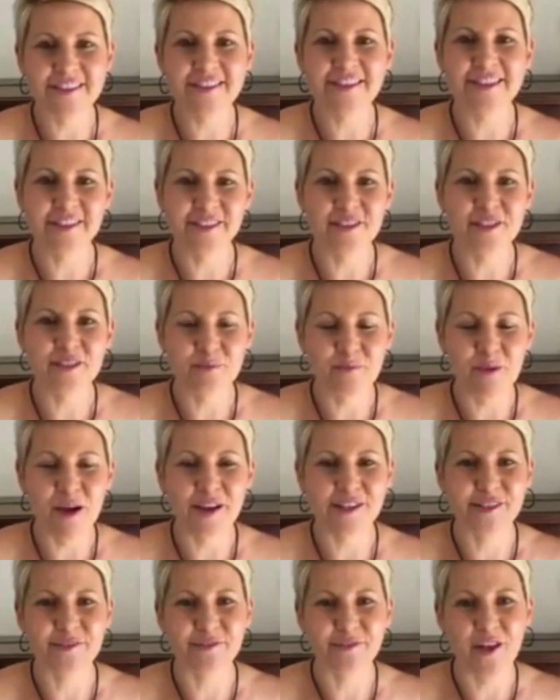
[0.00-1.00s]
the
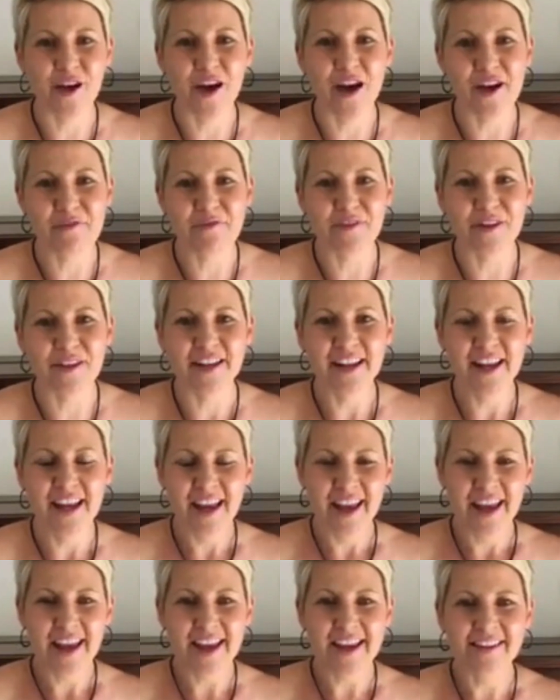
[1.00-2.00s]
spice of life.
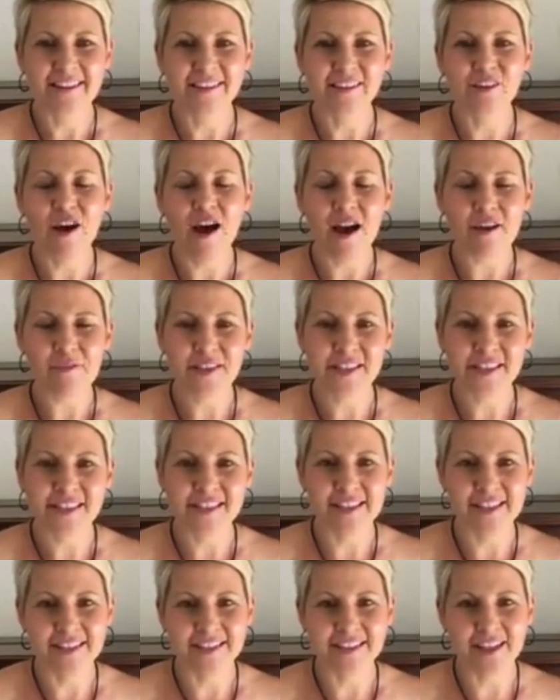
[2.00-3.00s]
It
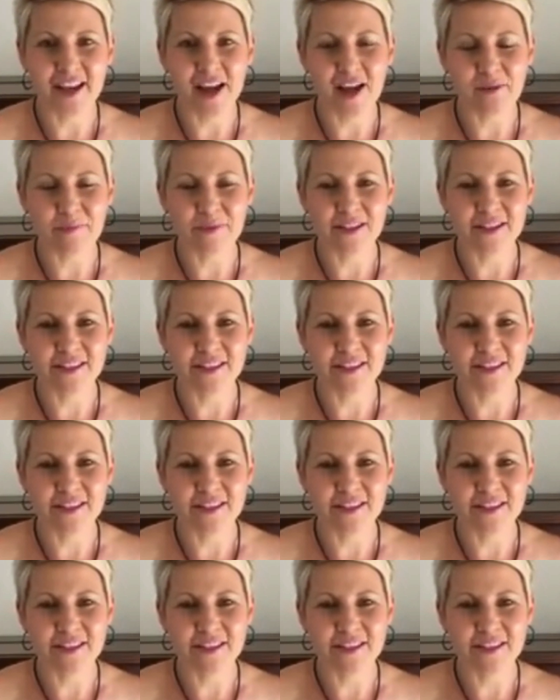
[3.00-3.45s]
livens things up.